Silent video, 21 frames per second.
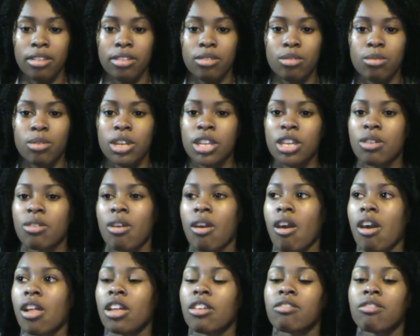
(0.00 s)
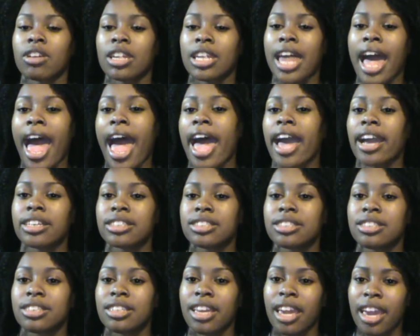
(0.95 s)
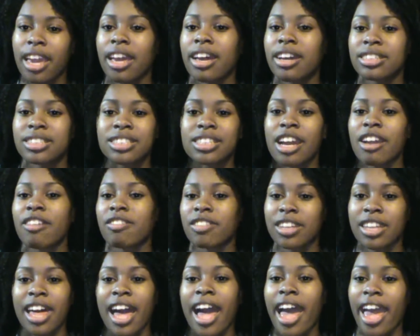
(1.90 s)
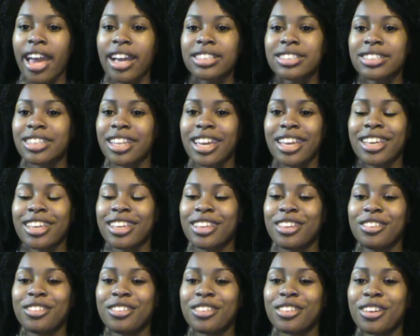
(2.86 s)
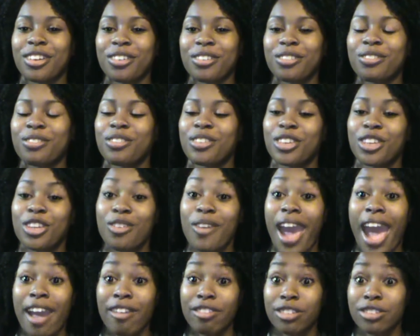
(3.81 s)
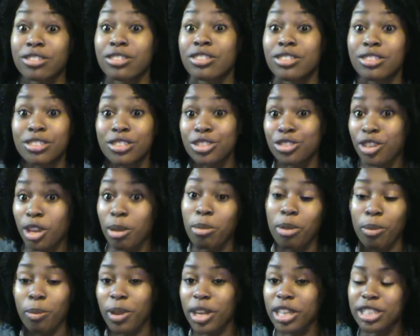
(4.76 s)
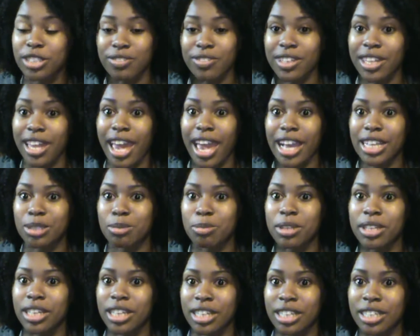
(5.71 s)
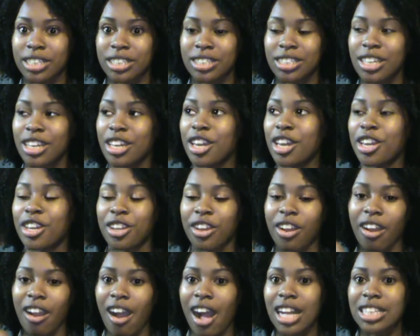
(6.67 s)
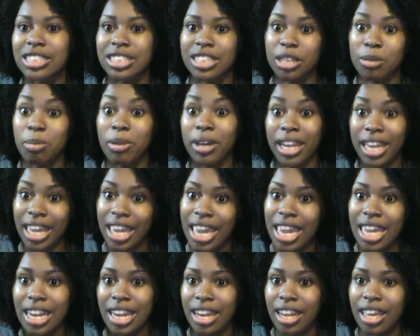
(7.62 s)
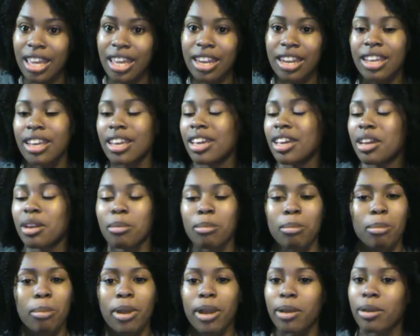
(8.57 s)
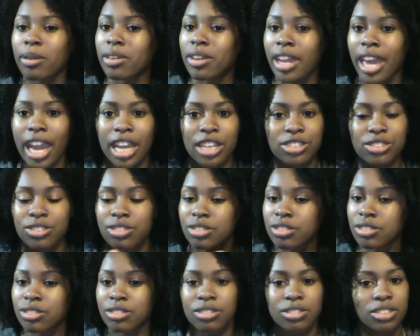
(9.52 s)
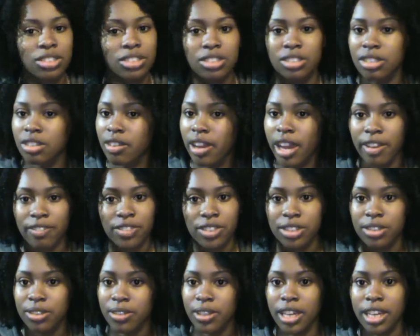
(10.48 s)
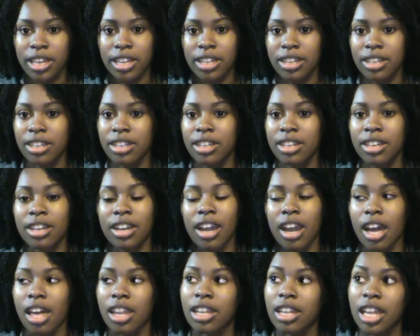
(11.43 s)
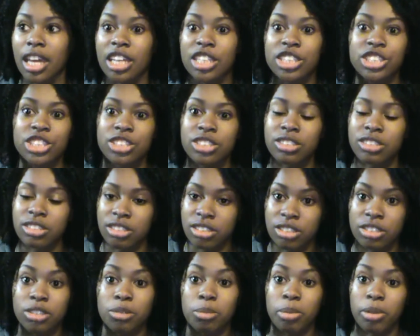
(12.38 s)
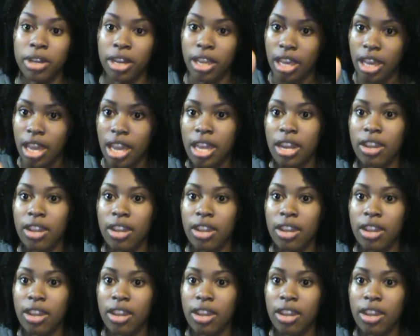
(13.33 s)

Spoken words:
what do you call it, relaxed. Yeah, it's not relaxed. Like, you know, you have to trim it when it's relaxed, because you're constantly putting heat in it. But natural, you don't have to do that unless you're putting heat